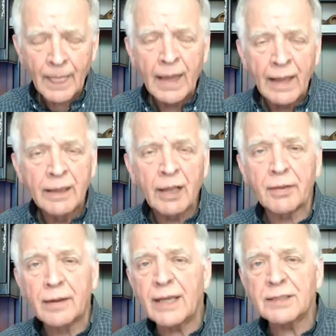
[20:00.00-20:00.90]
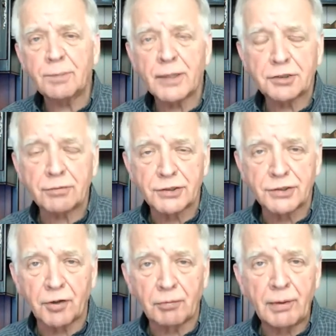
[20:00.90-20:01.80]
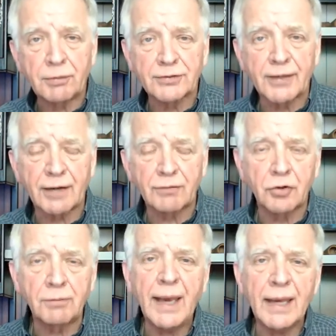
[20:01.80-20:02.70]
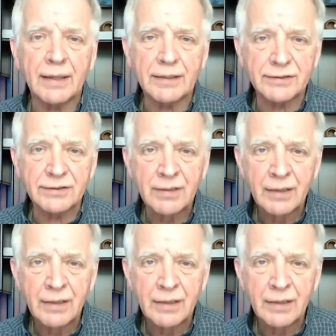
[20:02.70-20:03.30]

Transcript: Now the next picture he showed me was that of two magnets.